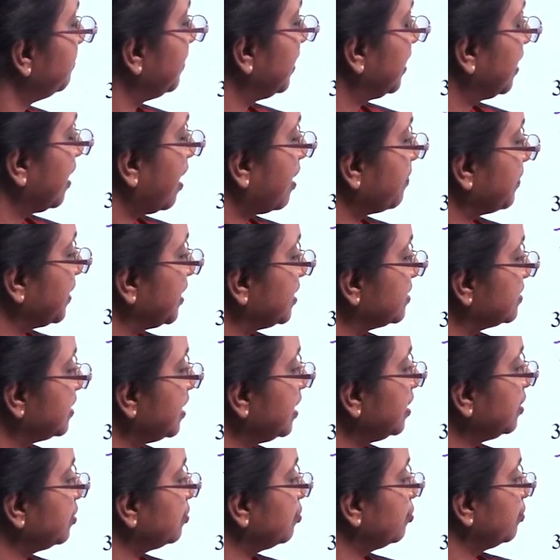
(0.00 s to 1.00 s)
becoming
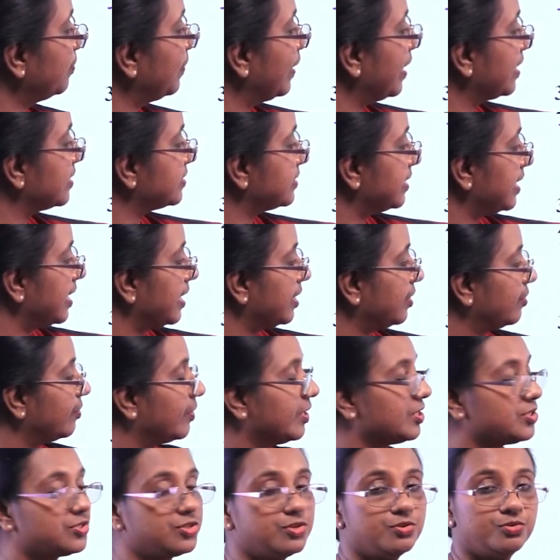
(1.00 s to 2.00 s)
zinc 2 plus
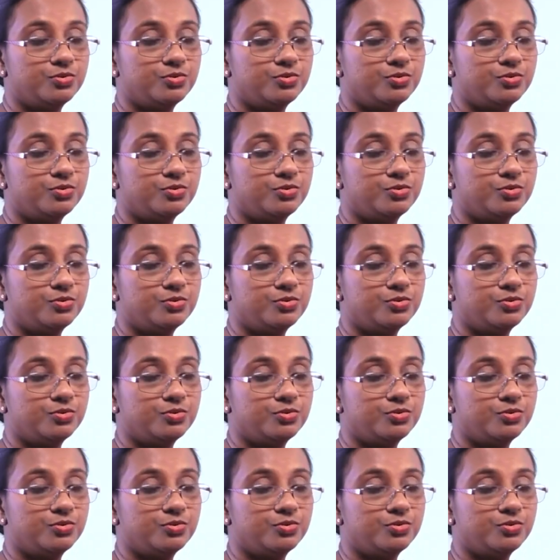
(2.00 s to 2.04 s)
aqueous